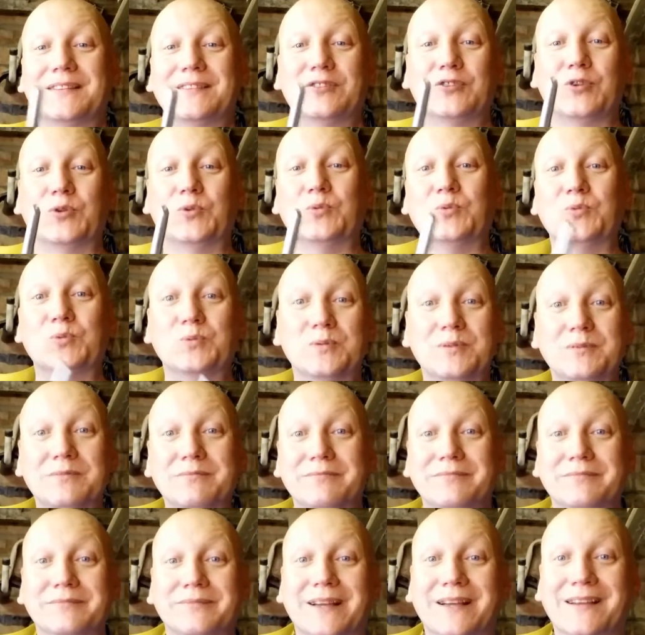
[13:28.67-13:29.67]
tools.
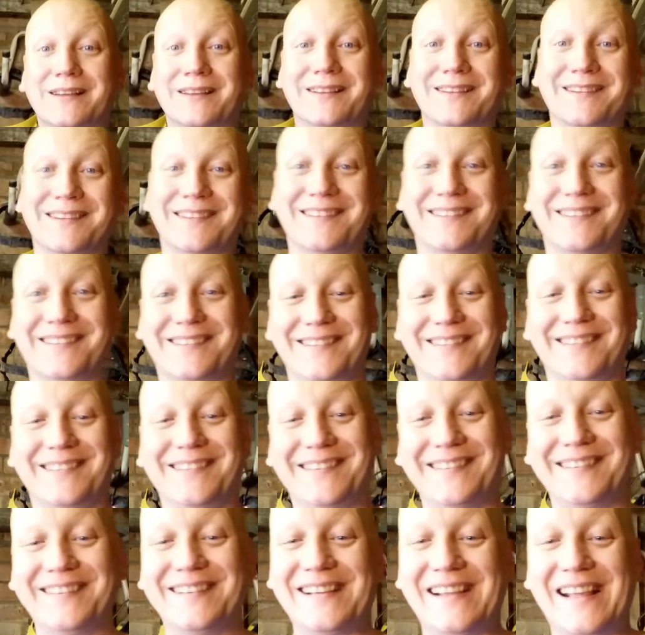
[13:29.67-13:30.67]

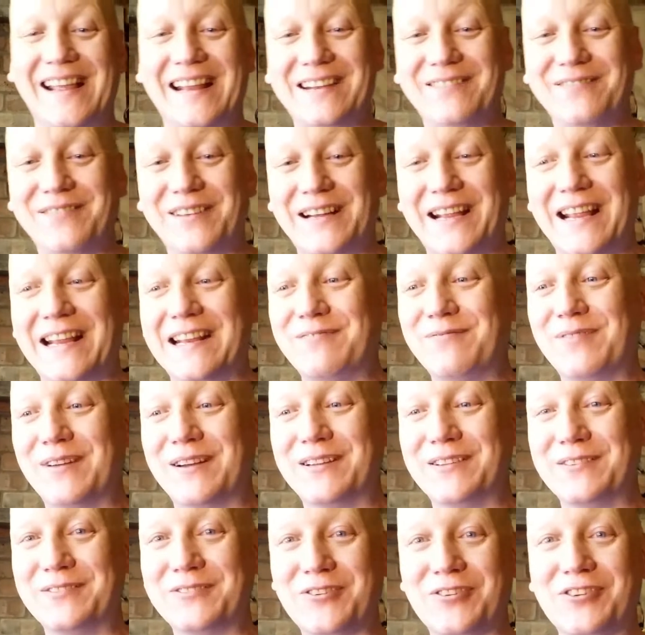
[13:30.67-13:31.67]
Anyway,
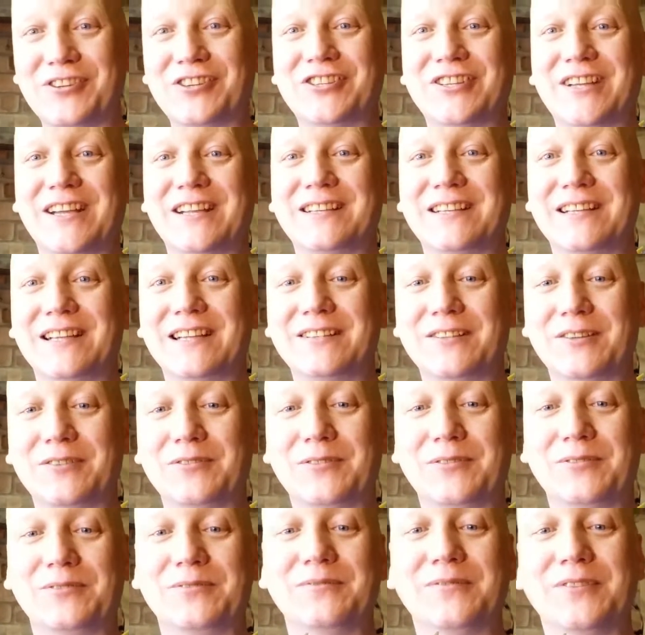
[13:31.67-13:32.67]
anyone who's got a shed needs a
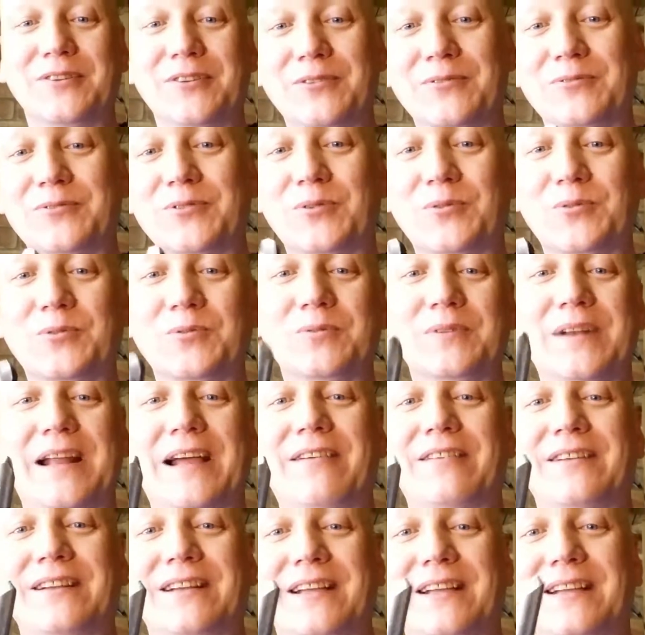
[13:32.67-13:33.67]
new tool
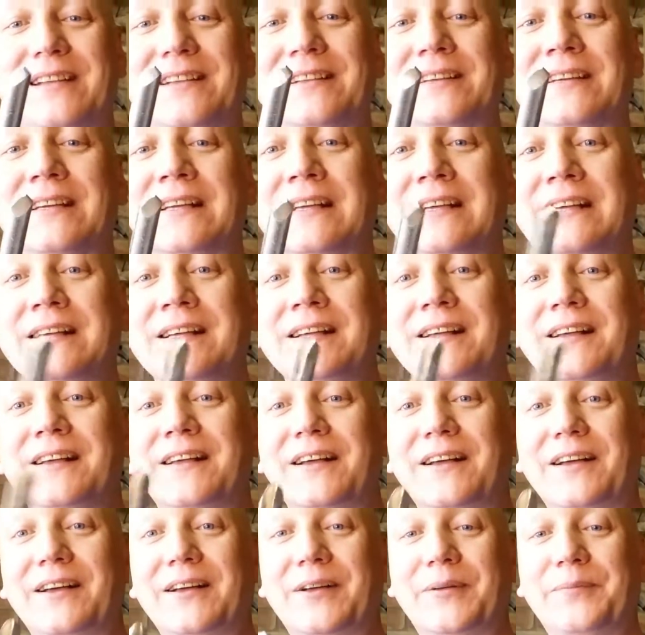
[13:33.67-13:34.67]
now and again.
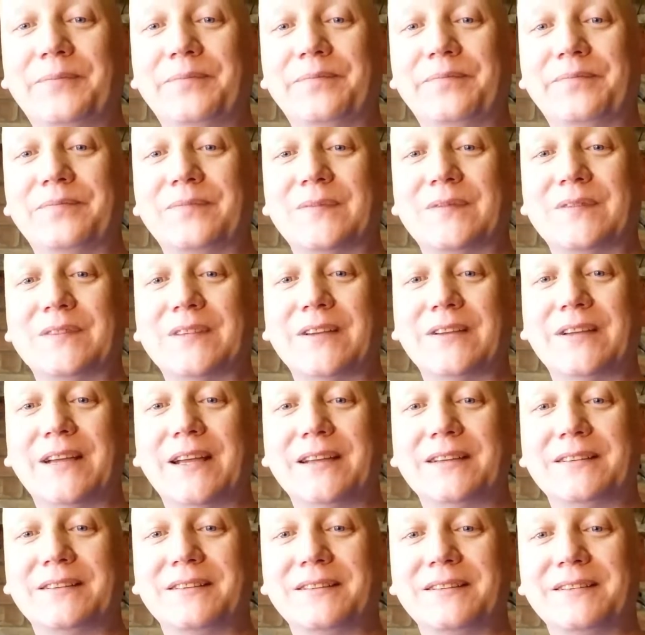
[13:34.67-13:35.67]
So
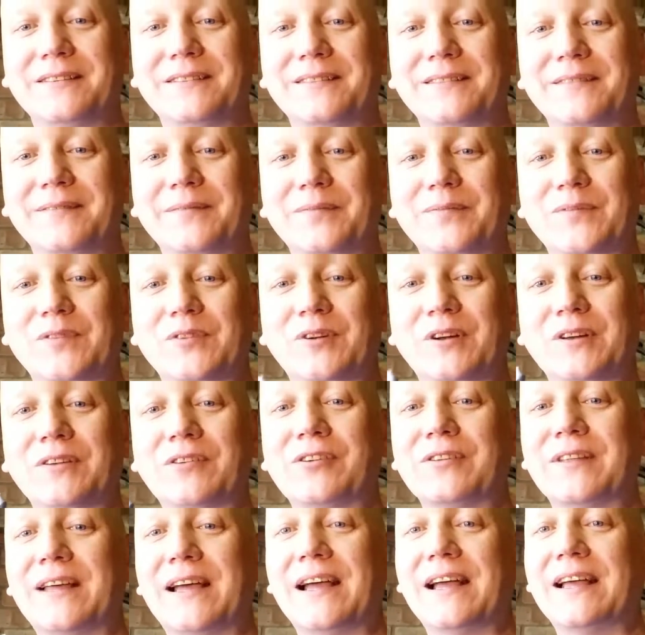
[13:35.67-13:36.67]
yes, so I
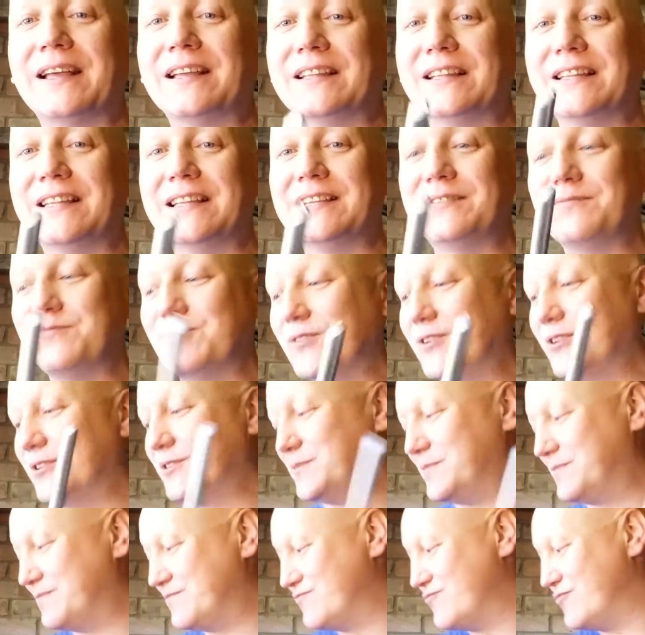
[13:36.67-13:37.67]
got that, and this works
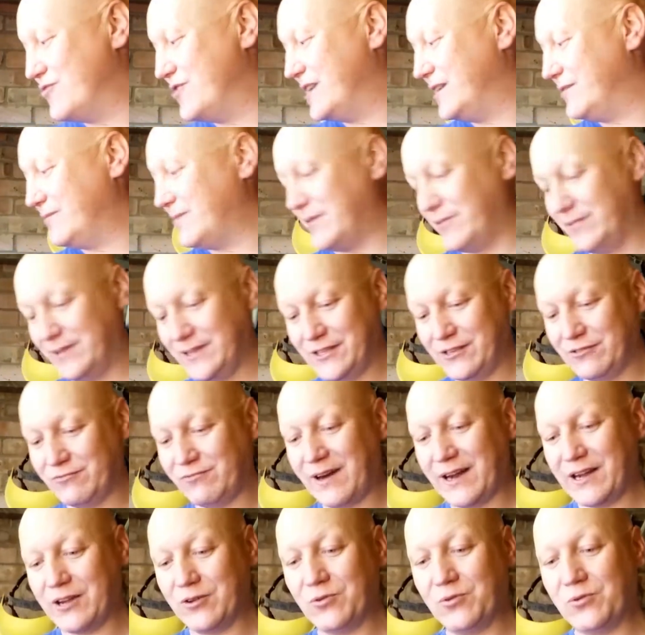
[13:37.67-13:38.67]
really well. It's a
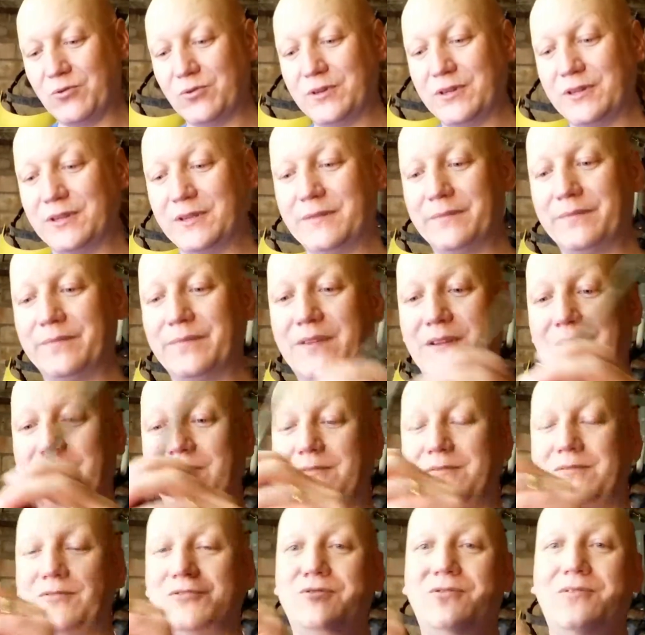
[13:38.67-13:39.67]
record. I'll
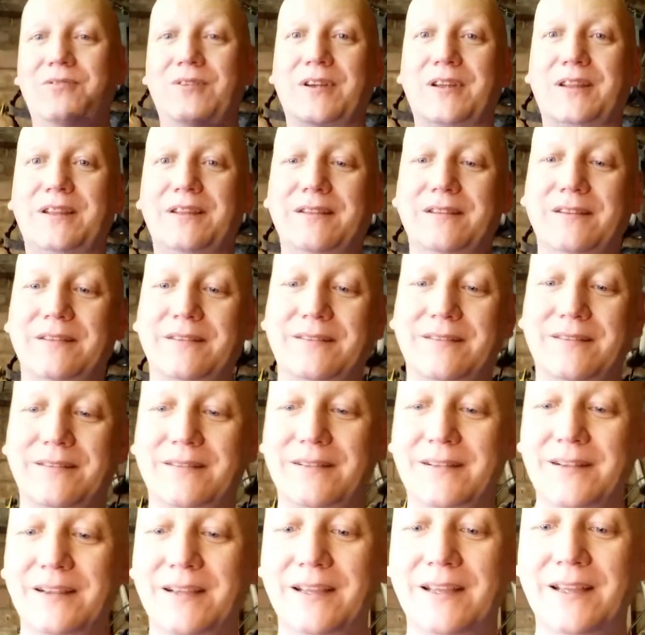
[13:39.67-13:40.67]
try and
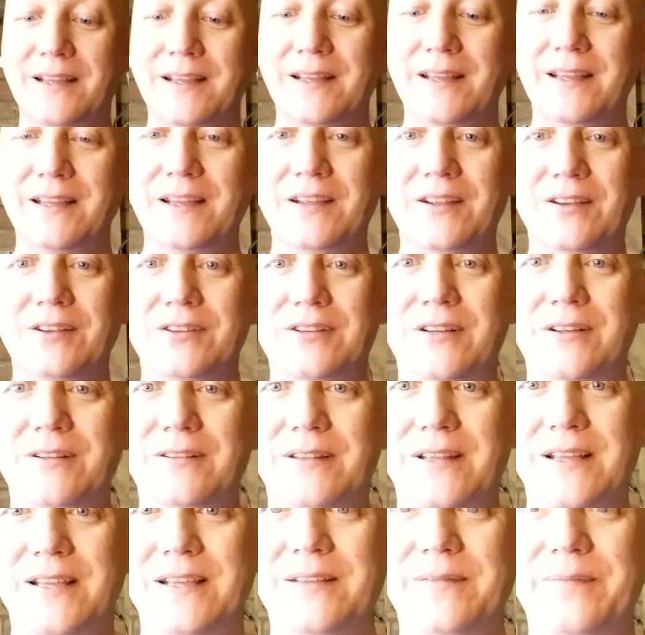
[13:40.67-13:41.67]
show
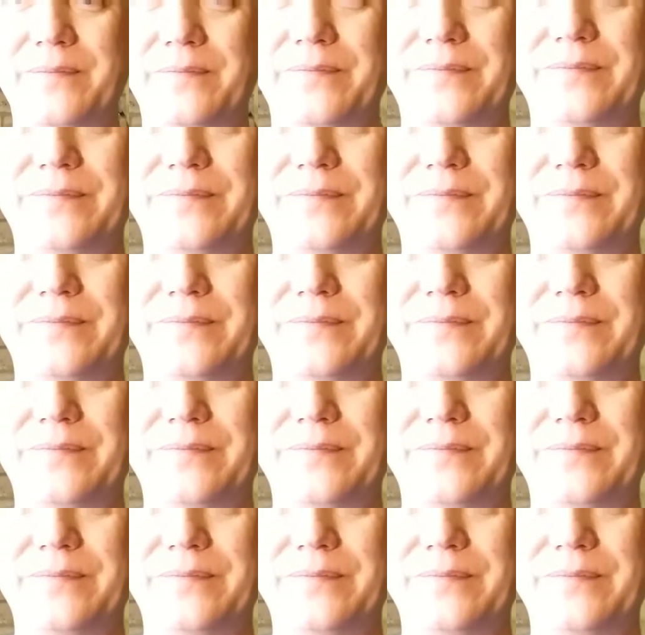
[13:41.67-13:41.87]
you that.